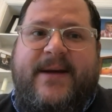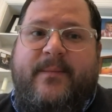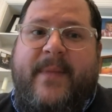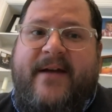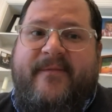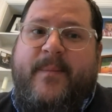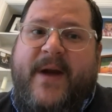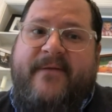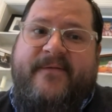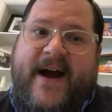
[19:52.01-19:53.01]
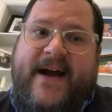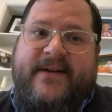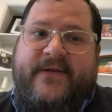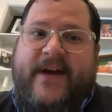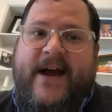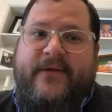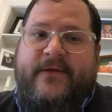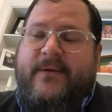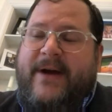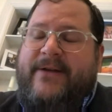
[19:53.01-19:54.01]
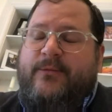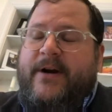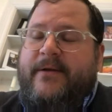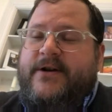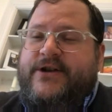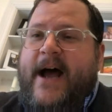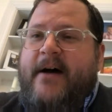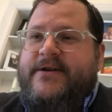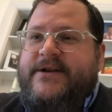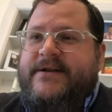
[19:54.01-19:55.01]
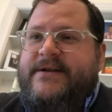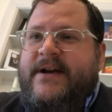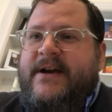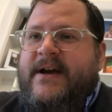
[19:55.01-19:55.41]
may find this as one of their challenges,